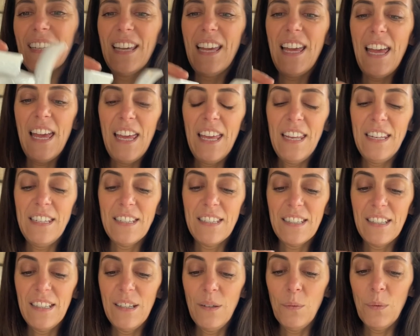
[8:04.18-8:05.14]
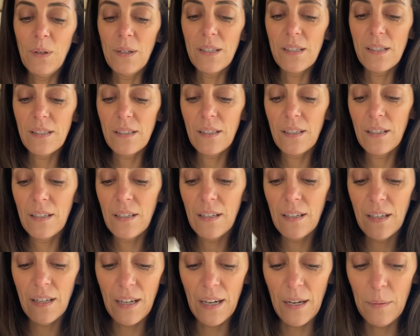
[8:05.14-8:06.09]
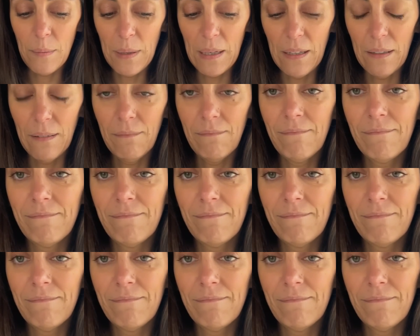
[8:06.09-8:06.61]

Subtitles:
And it was, I mean,